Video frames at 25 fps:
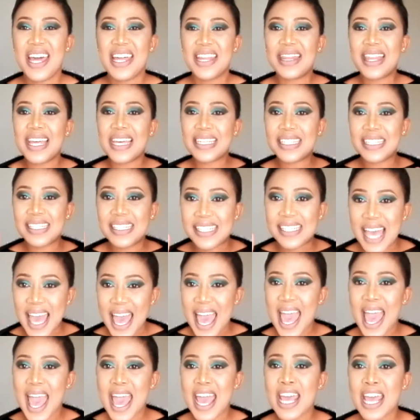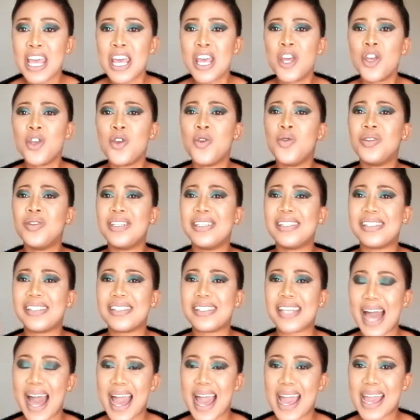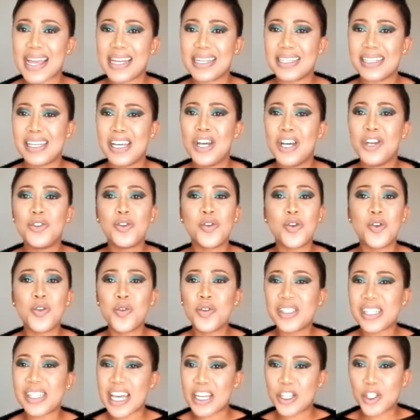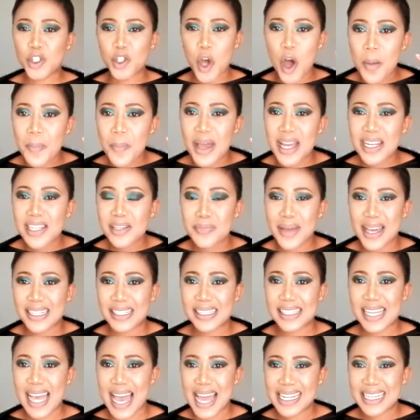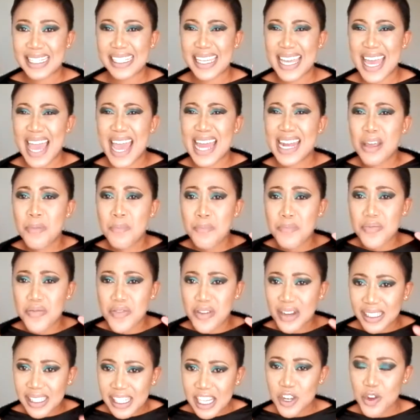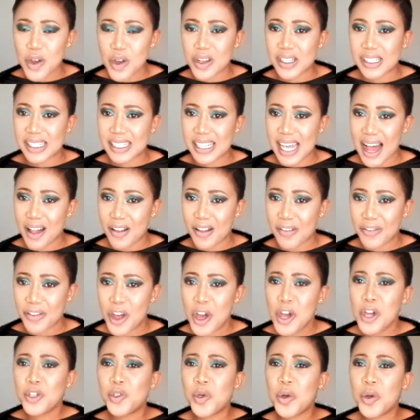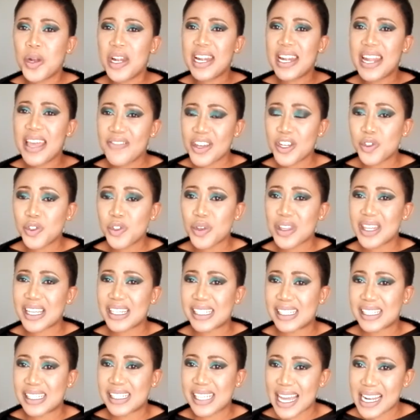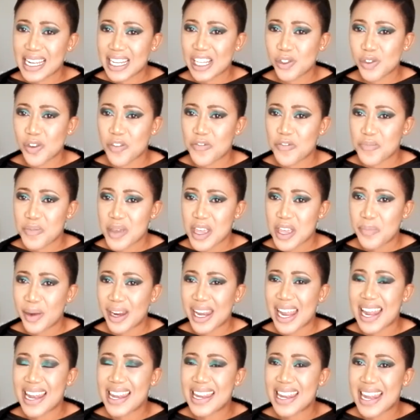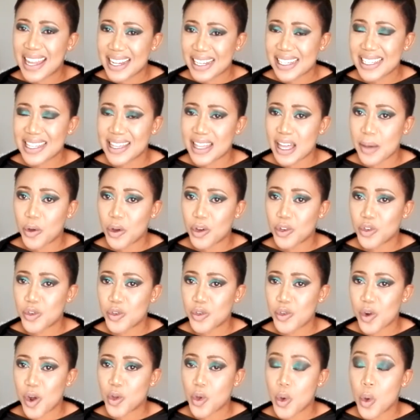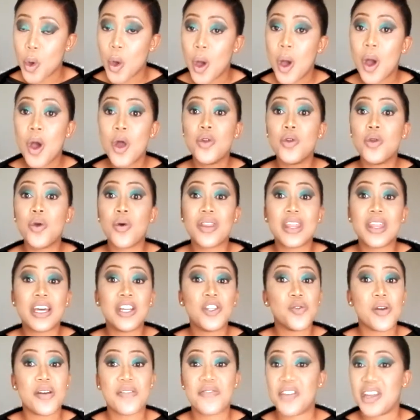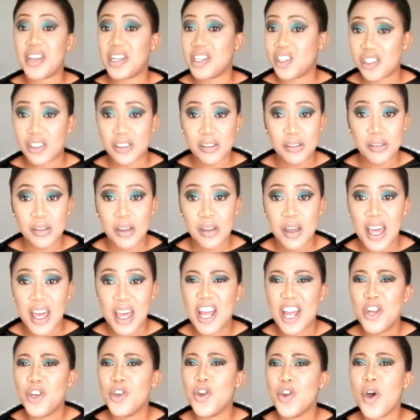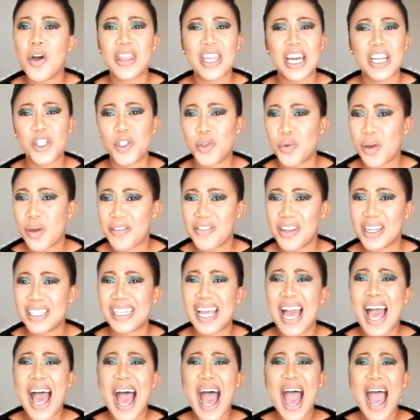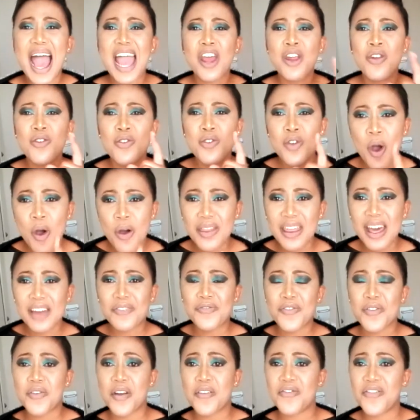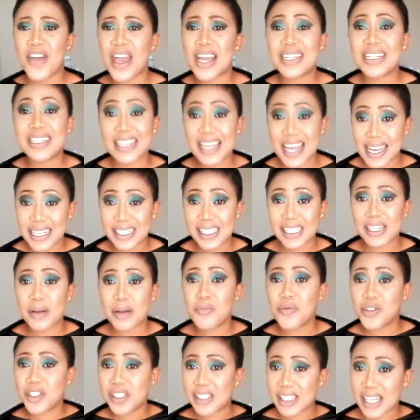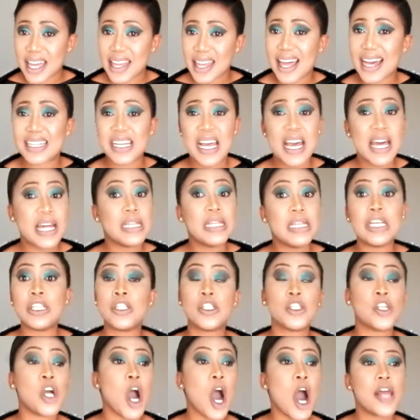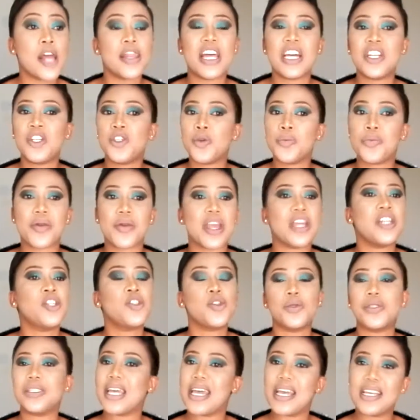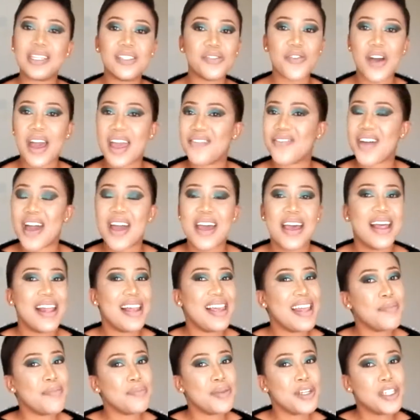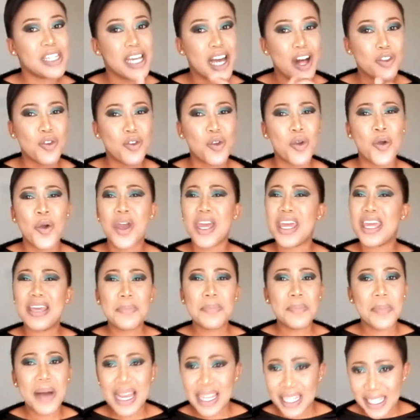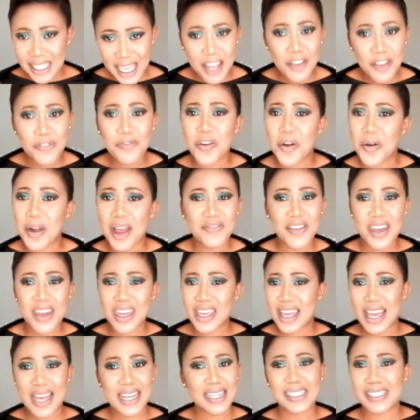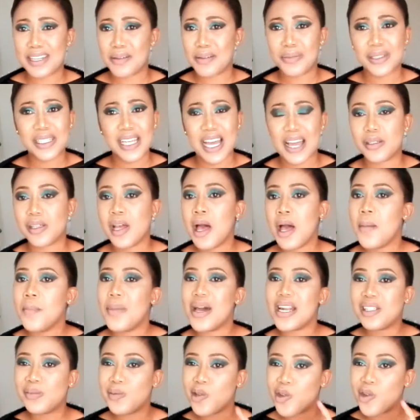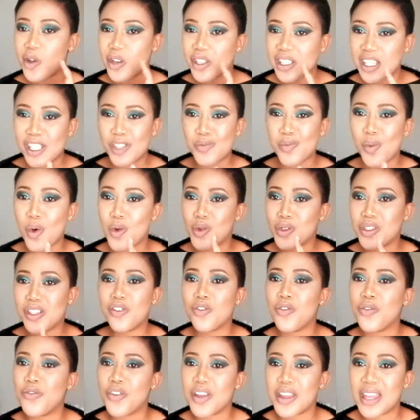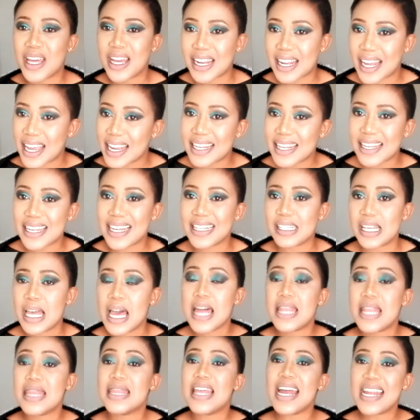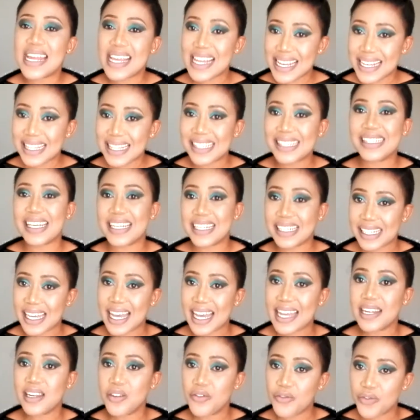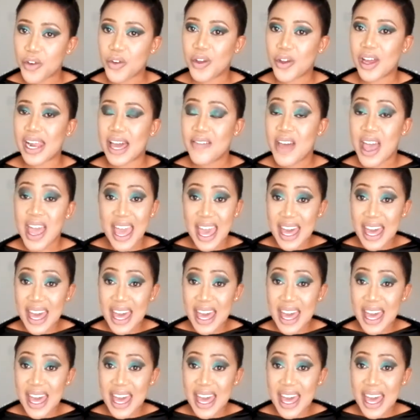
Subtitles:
The day you decide to use a dormant mentality and imprison yourself to live into the standards of people and letting them control you, know that you are finished. Know that you are finished. I know that for a fact, yes, some will say that this God that you pray to takes forever. Let me tell you, he might take forever, yes, sometimes, but it's because he's molding you for the greatness that he is intending for your life.